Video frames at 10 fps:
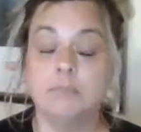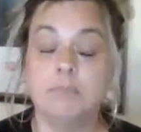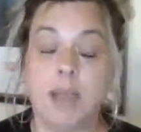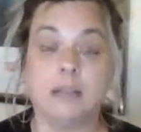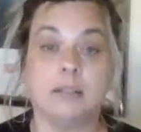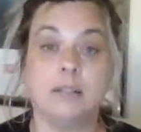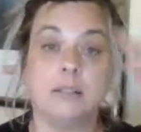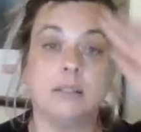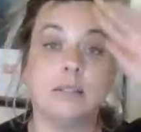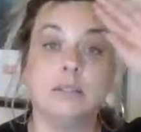
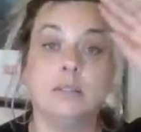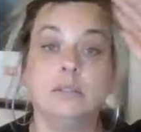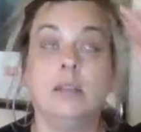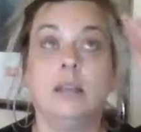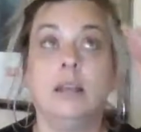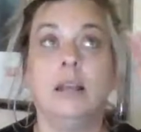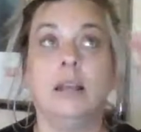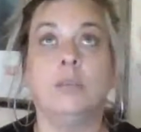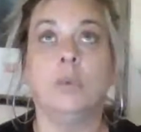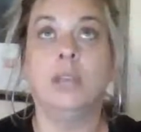Balanced. We